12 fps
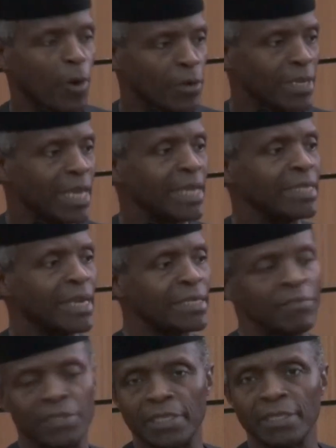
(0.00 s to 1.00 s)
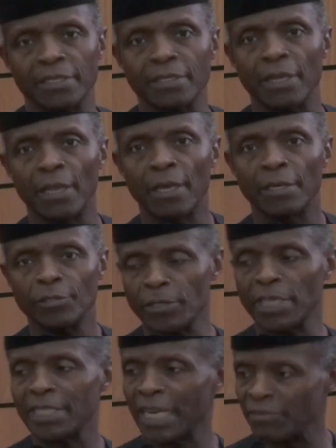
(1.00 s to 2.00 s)
online activities,
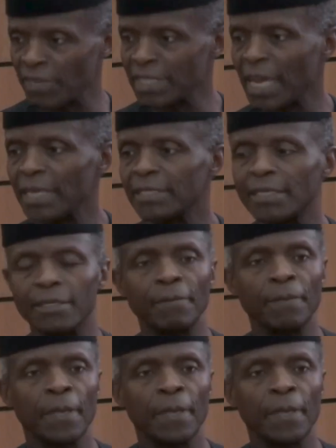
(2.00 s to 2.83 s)
such as advertising,